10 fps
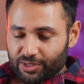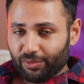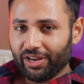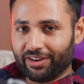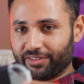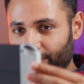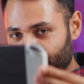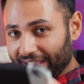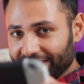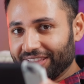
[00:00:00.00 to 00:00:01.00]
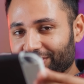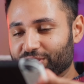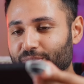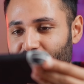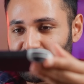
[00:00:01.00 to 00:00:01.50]
on one hand, the fact that the
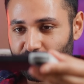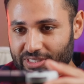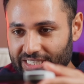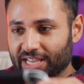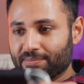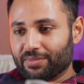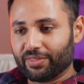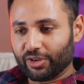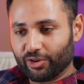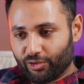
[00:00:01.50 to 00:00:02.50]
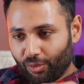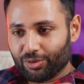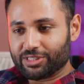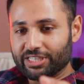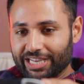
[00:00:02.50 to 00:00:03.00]
Switch is so slim and the
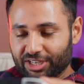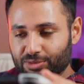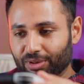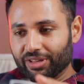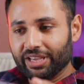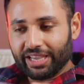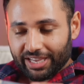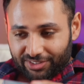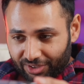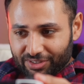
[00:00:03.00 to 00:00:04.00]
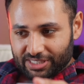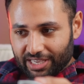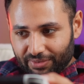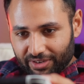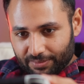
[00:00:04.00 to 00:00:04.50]
controller's detachable, it does
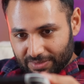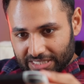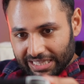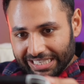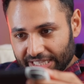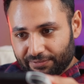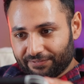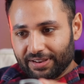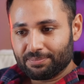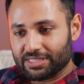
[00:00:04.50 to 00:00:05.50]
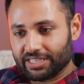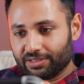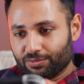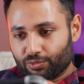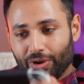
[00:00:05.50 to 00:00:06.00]
give it a slightly
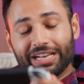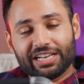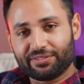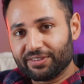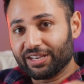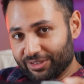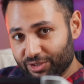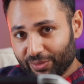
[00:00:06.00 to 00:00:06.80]
flimsy, rattly feeling to